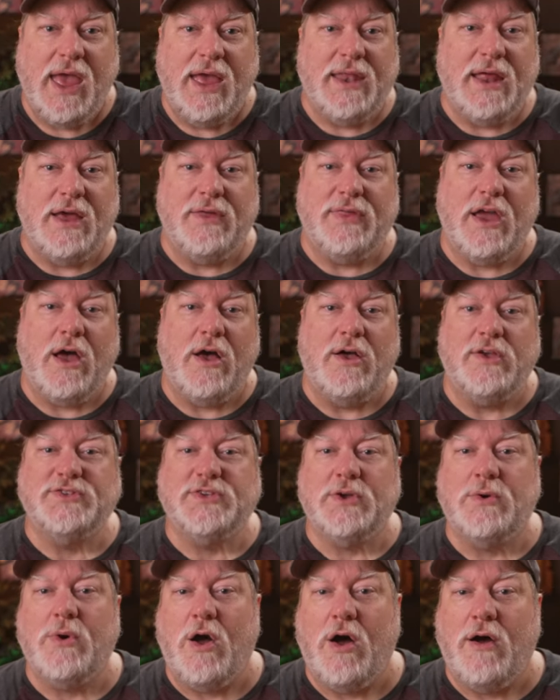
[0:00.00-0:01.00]
Now, they
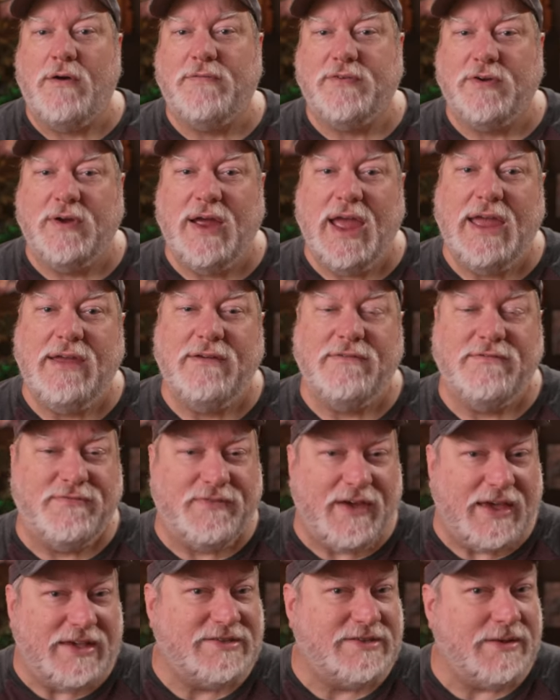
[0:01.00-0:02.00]
also offer a
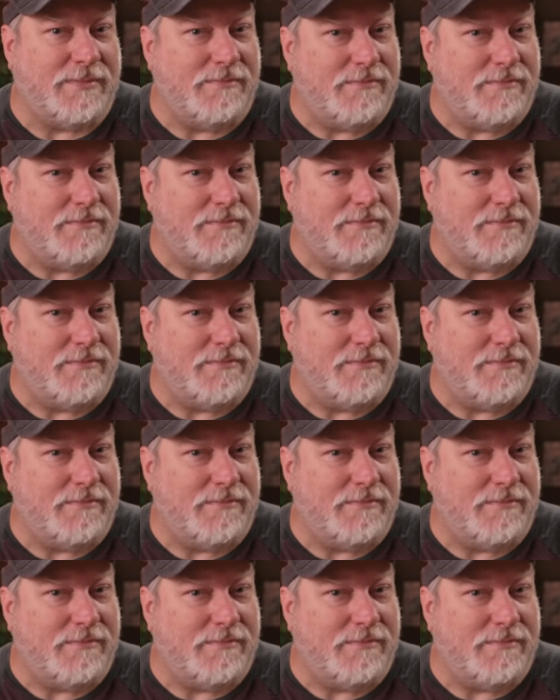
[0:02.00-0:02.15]
VESA